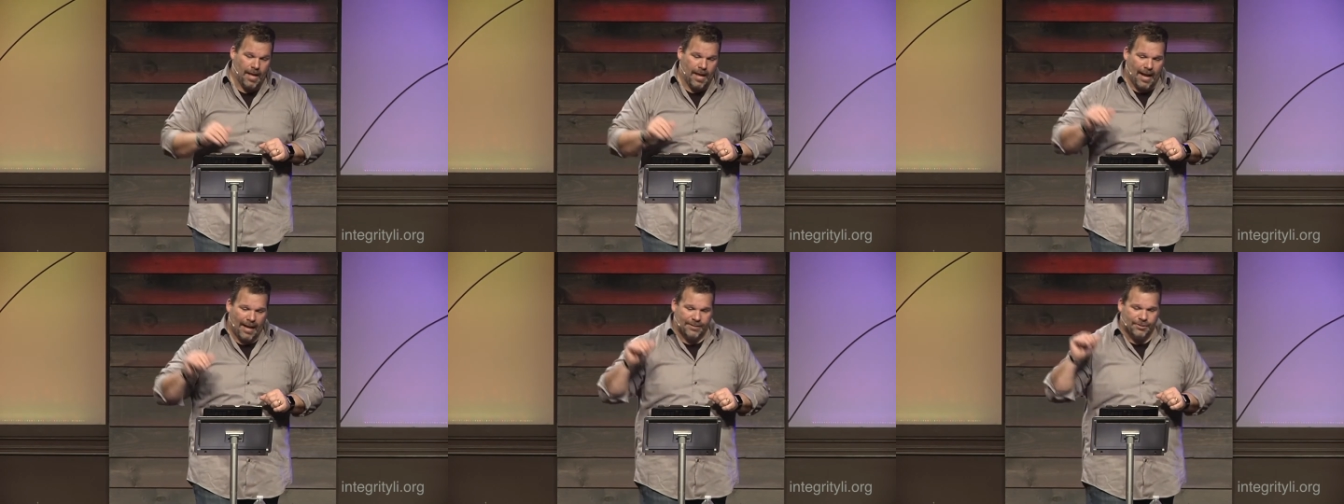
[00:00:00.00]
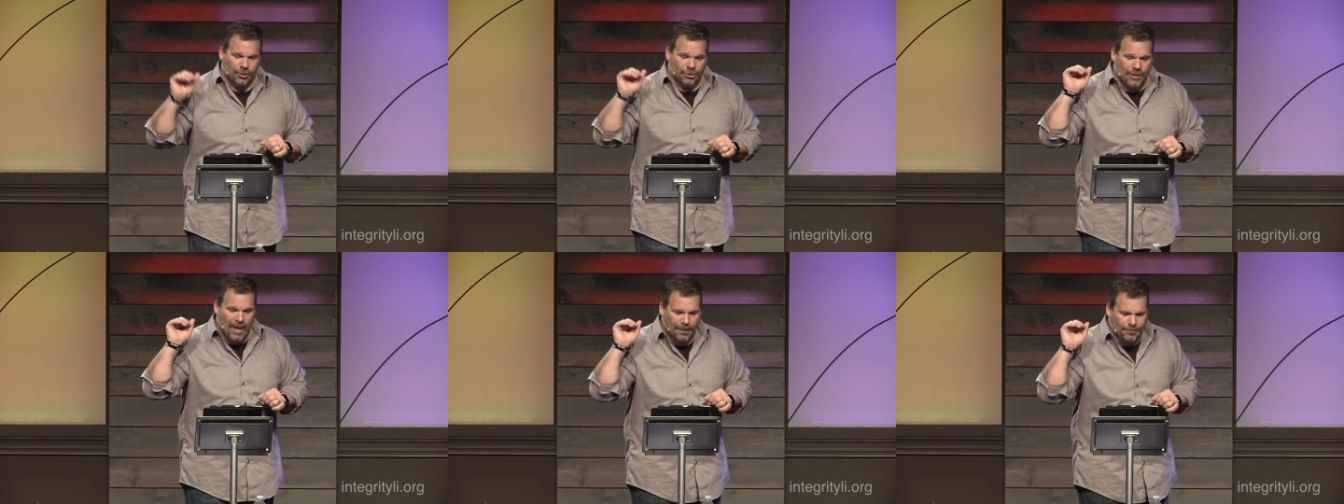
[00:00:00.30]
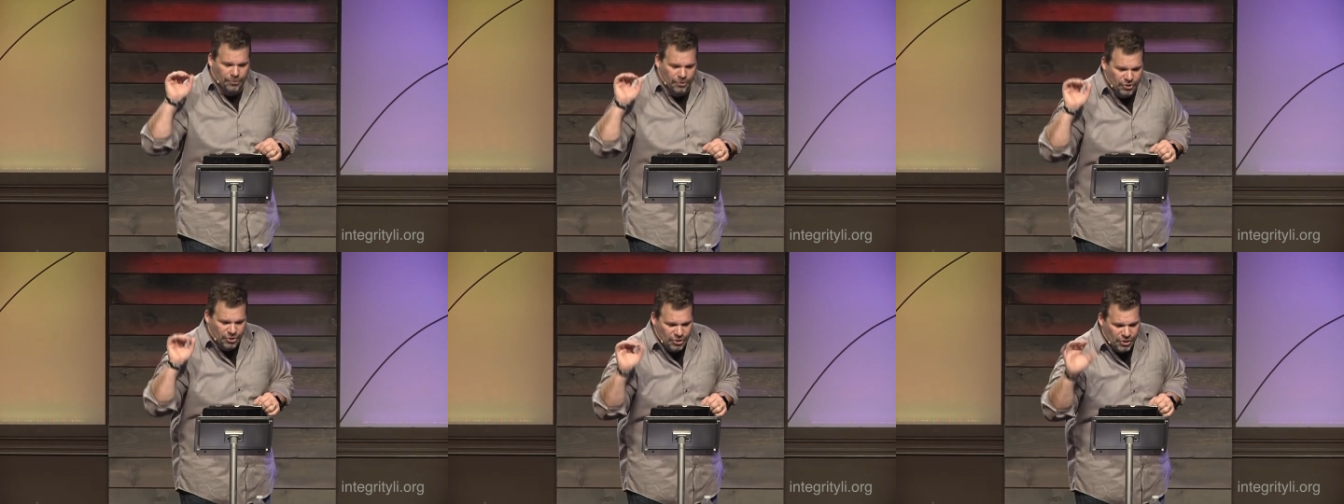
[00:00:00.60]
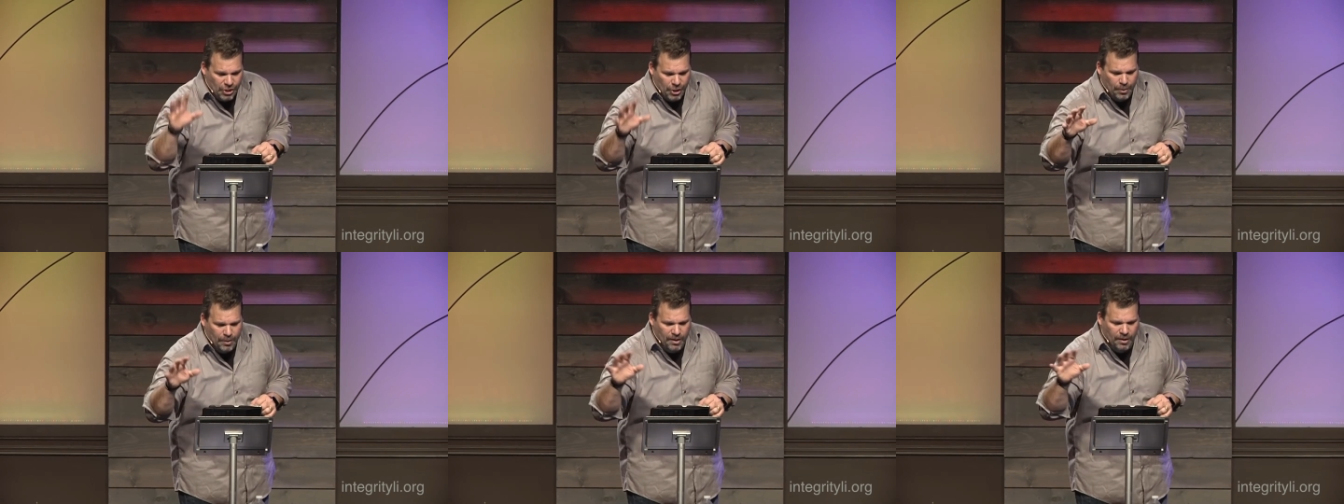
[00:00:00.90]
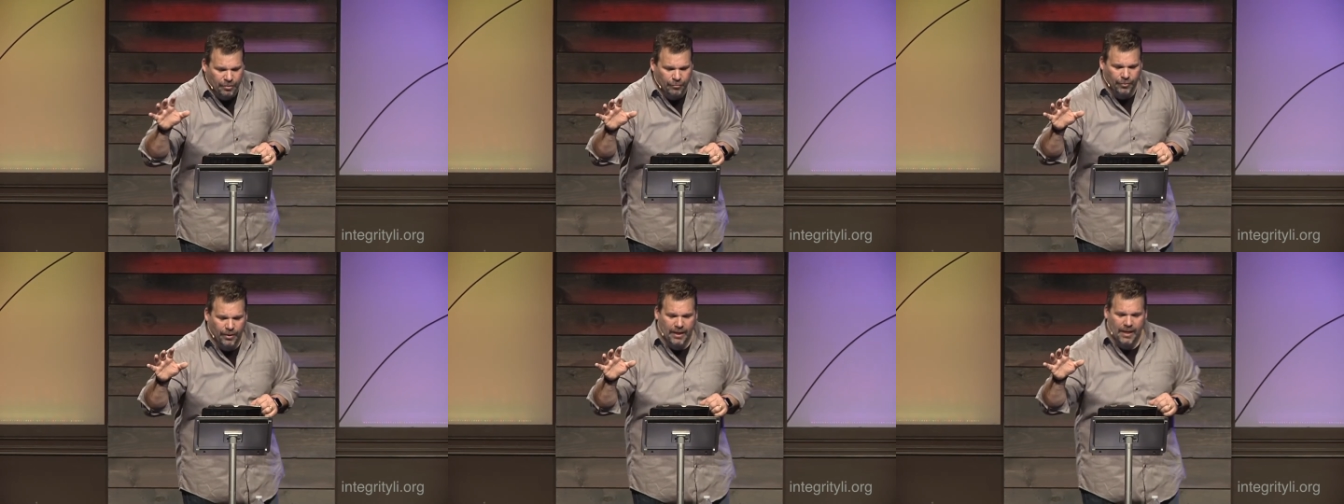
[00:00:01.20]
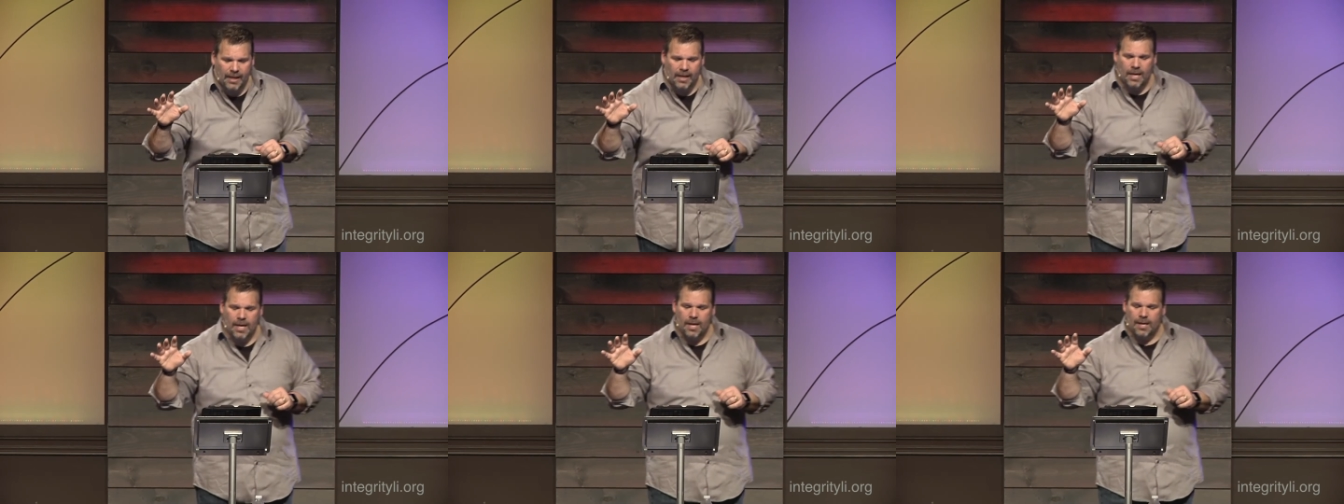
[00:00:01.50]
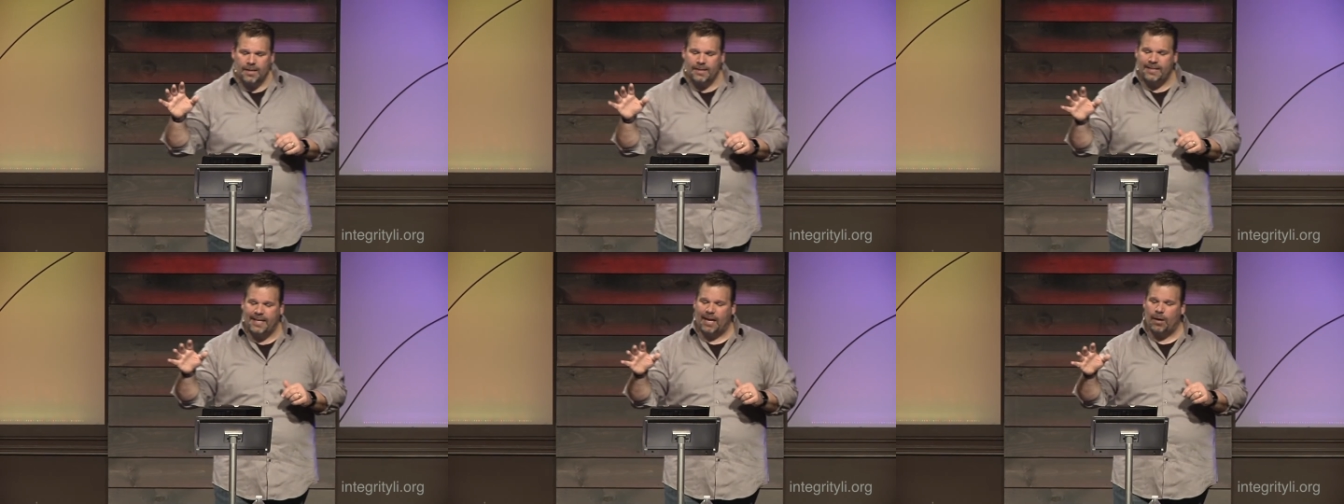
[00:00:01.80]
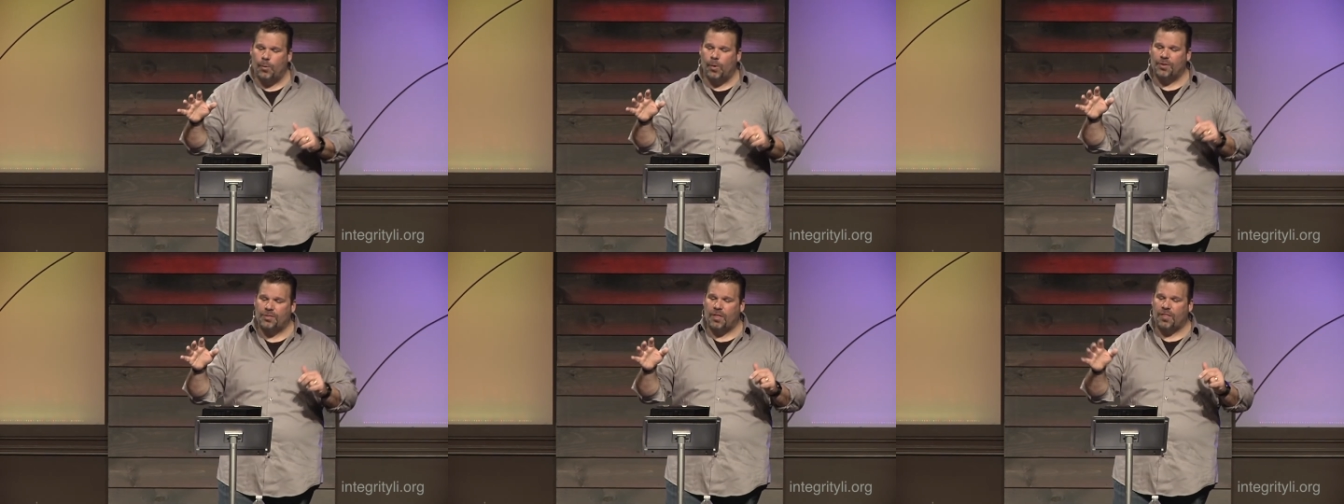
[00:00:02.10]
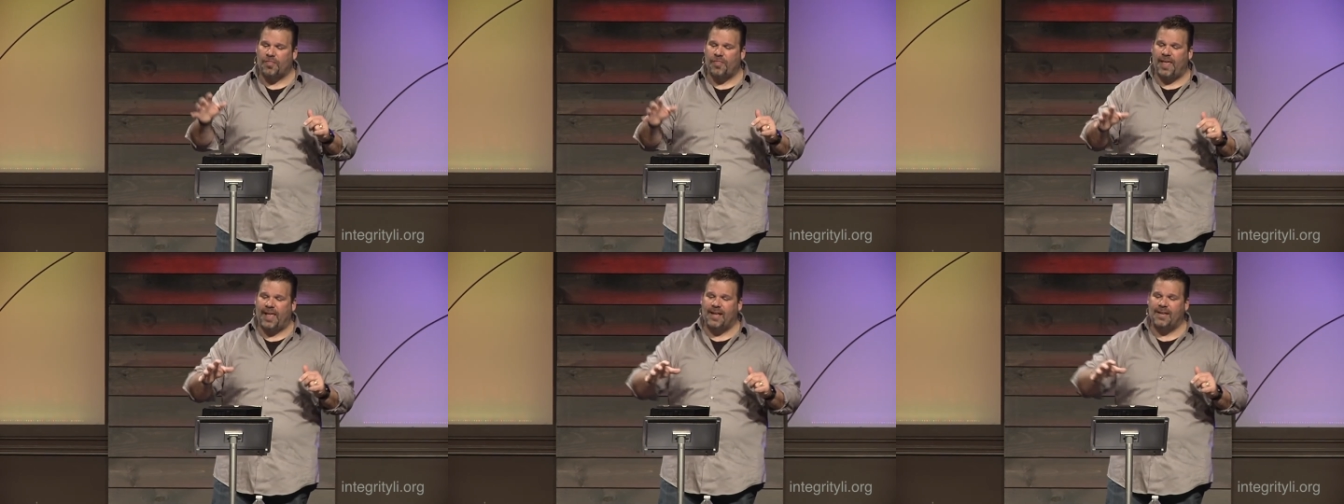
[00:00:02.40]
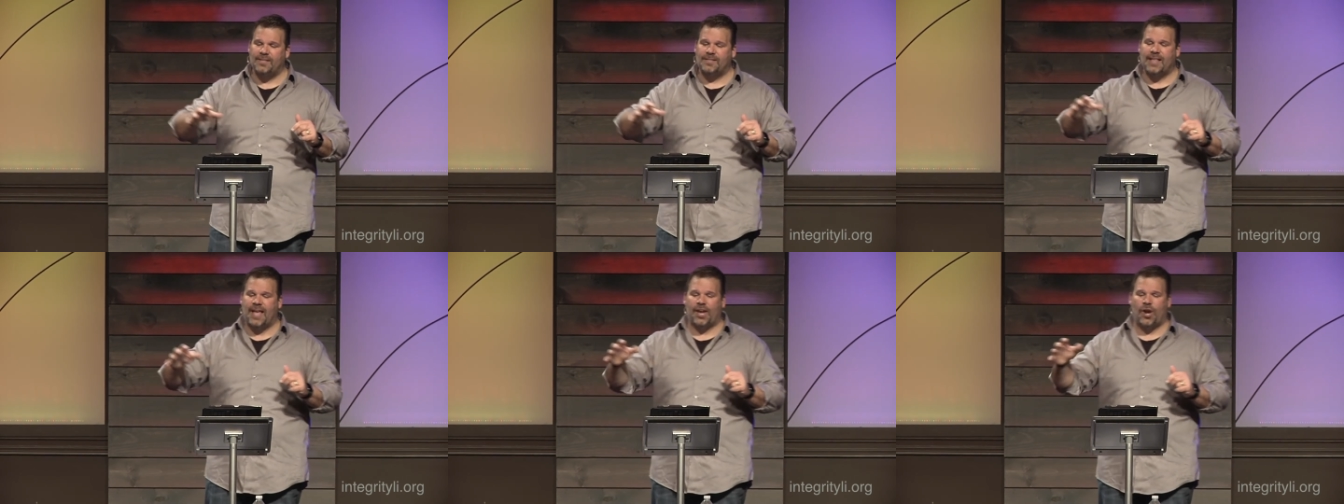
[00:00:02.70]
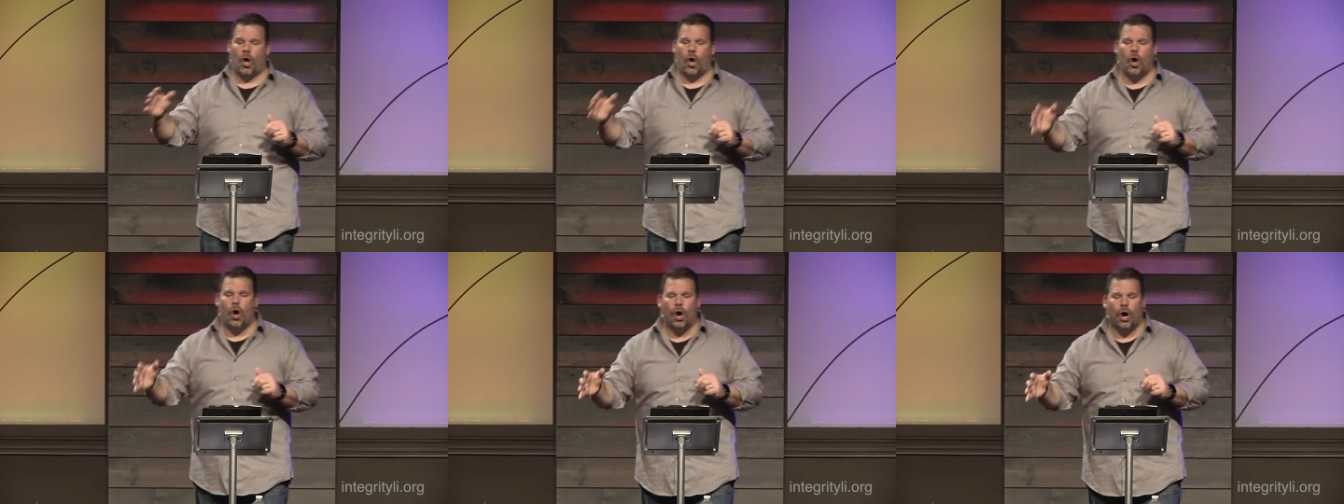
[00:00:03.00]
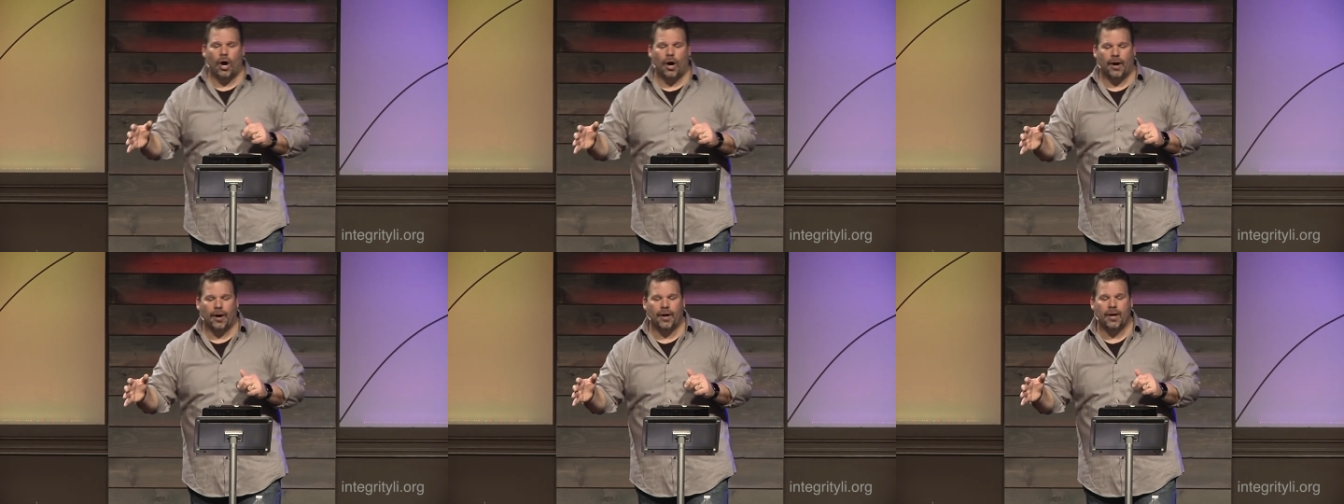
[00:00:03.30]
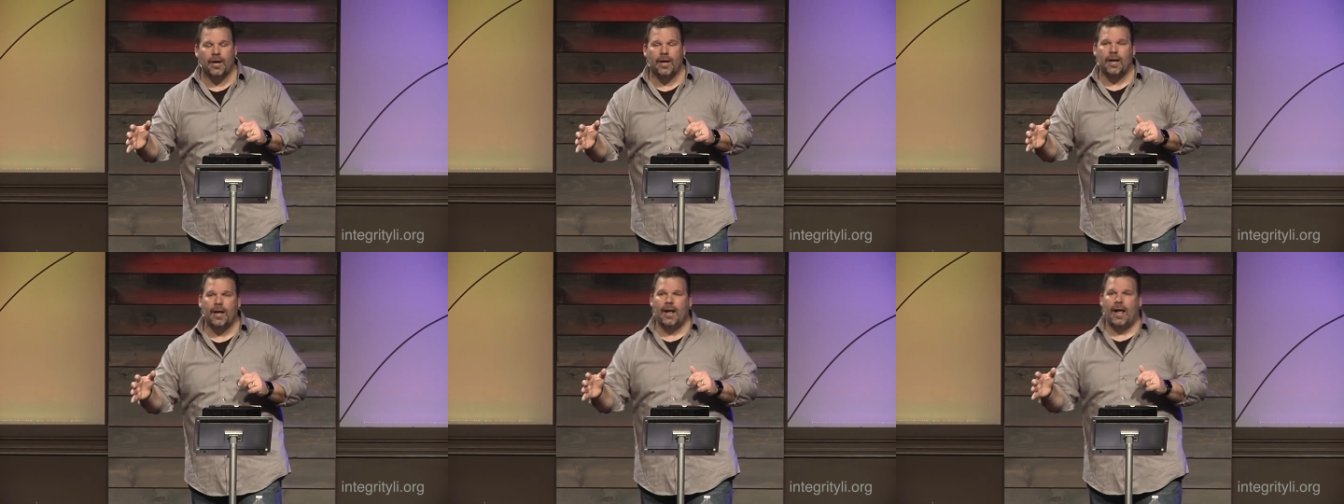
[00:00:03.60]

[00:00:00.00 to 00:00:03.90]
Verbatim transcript: And so chapters two and three deal with the things that are.